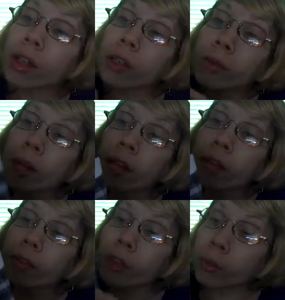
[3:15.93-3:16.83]
Tell You I
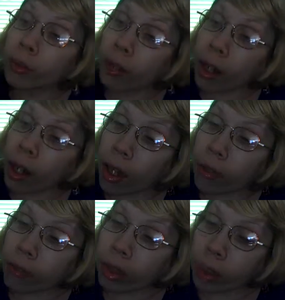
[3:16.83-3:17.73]
Love You, But Then I
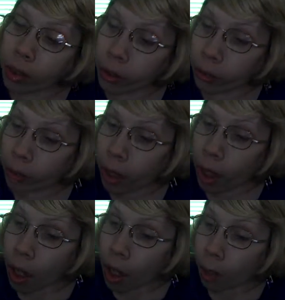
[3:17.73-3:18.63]
Have to Kill You
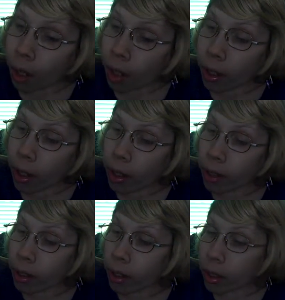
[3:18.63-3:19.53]
by
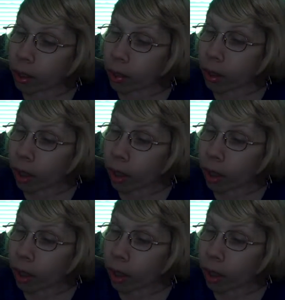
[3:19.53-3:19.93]
Allie